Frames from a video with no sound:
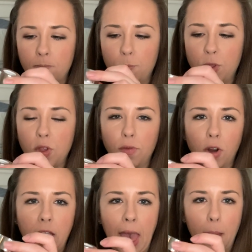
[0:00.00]
silver
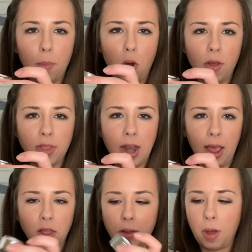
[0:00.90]
cap on the
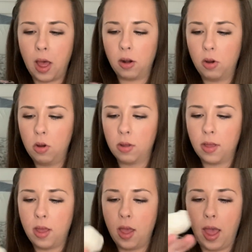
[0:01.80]
neck of the bottle,
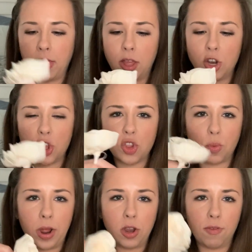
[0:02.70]
and then just
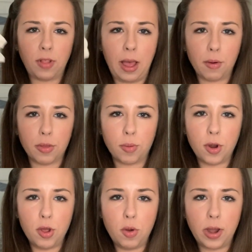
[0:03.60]
thread your flower
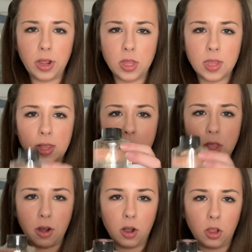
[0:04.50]
through, and it sits
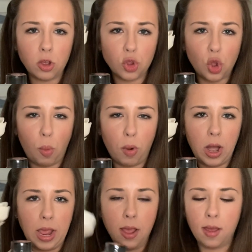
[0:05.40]
there and it looks so
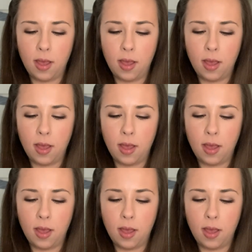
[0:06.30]
pretty.